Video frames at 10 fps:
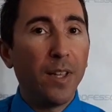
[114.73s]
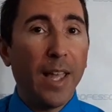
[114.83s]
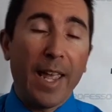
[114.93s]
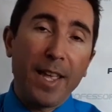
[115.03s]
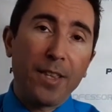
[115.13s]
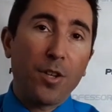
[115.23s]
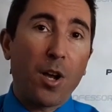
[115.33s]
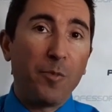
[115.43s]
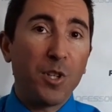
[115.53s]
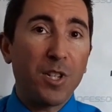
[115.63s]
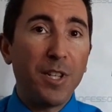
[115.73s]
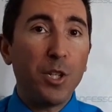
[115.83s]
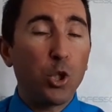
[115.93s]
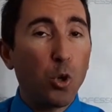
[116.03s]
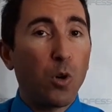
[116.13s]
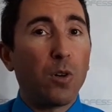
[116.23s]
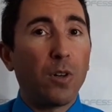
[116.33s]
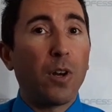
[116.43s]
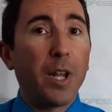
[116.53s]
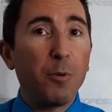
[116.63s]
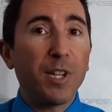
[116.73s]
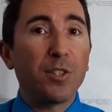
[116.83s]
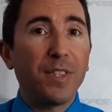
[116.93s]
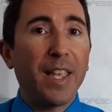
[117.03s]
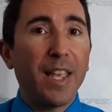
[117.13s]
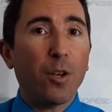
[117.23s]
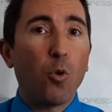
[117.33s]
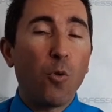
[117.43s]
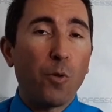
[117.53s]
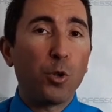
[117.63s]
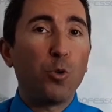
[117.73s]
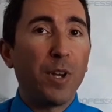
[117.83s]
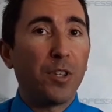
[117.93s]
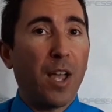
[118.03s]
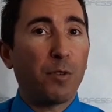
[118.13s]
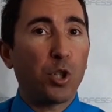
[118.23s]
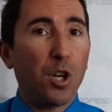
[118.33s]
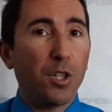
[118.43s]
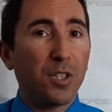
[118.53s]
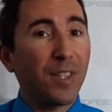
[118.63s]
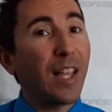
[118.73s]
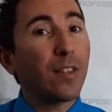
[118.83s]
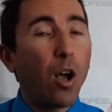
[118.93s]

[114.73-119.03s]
and obviously Joel Eriksson Ek over 2.5 shots that